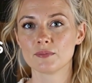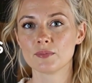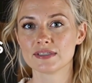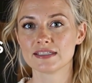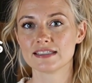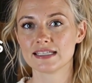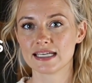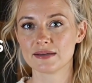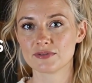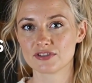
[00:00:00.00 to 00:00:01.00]
with the
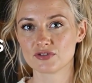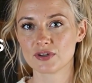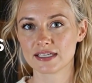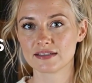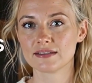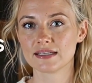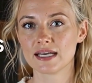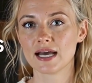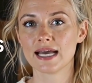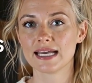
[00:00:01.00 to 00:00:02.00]
same strength that
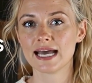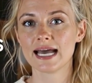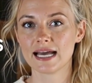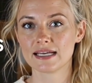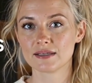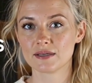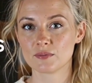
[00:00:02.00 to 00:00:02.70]
I had